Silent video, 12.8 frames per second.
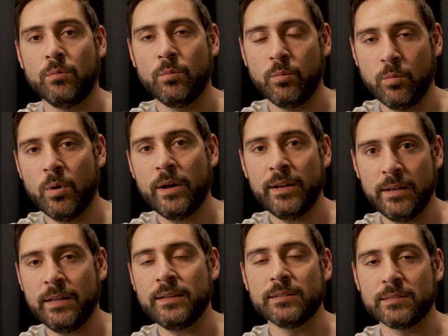what
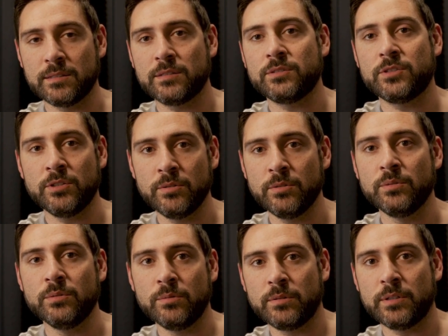it is
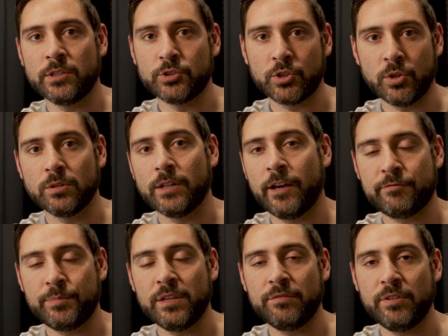to control
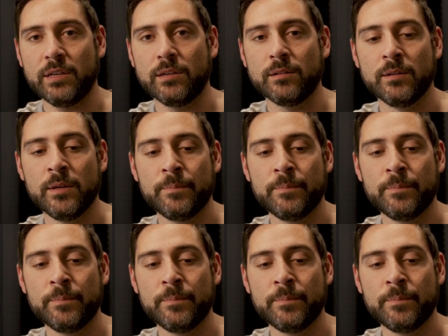FPV.